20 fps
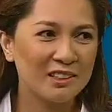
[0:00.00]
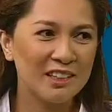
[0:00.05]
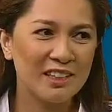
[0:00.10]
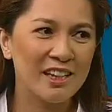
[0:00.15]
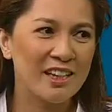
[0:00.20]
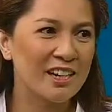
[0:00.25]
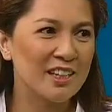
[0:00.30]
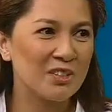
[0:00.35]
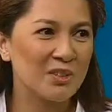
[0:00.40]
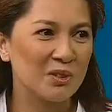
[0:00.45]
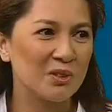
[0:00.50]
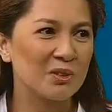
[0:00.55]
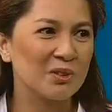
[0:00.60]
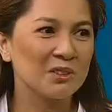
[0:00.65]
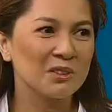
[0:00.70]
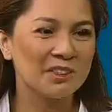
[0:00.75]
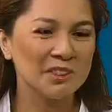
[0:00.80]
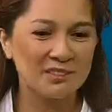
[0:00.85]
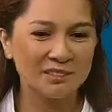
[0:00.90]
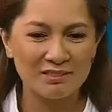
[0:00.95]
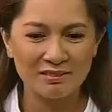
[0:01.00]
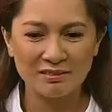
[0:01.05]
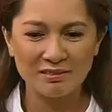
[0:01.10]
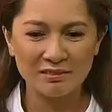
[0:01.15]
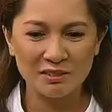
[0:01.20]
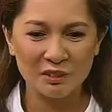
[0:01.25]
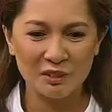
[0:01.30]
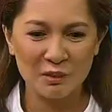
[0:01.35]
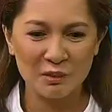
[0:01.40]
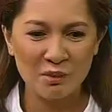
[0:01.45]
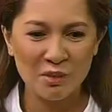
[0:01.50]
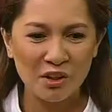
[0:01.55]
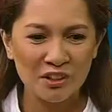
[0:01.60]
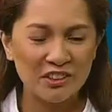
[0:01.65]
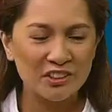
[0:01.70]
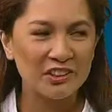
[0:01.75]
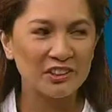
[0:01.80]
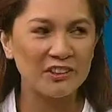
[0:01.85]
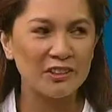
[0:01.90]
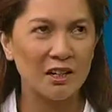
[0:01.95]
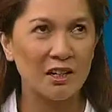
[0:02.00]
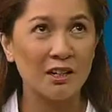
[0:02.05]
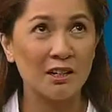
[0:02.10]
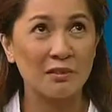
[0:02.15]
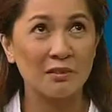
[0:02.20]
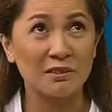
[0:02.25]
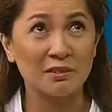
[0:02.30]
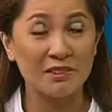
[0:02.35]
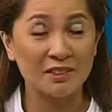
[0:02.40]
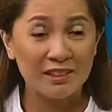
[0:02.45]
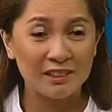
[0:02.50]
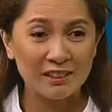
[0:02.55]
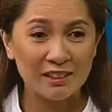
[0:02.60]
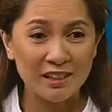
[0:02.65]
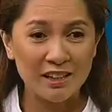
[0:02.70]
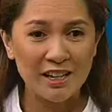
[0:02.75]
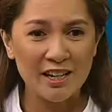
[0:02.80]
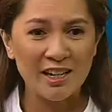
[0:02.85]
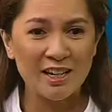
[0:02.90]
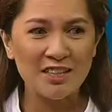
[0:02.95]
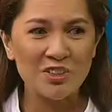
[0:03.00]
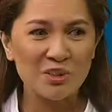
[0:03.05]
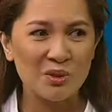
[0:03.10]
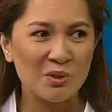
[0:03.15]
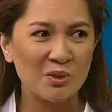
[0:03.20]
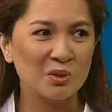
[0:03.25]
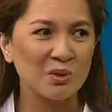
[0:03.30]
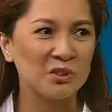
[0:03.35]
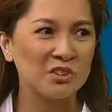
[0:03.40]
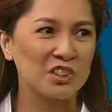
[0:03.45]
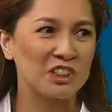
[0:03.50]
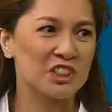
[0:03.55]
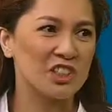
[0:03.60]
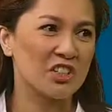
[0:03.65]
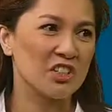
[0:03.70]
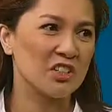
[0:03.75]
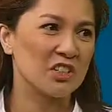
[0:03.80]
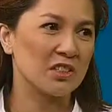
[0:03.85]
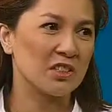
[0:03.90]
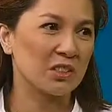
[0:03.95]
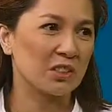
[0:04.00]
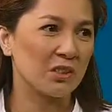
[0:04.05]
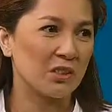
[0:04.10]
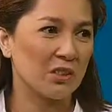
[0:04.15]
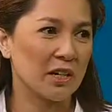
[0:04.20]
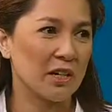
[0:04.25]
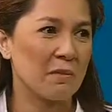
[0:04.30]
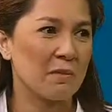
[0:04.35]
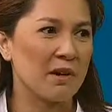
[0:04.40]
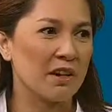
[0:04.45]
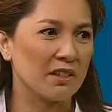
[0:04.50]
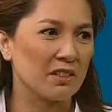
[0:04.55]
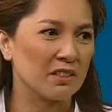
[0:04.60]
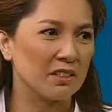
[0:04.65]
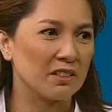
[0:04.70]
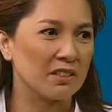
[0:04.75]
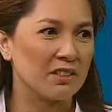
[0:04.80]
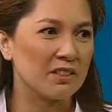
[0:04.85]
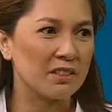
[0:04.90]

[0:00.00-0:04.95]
age-old, modern, the age-old traditional cooking methods.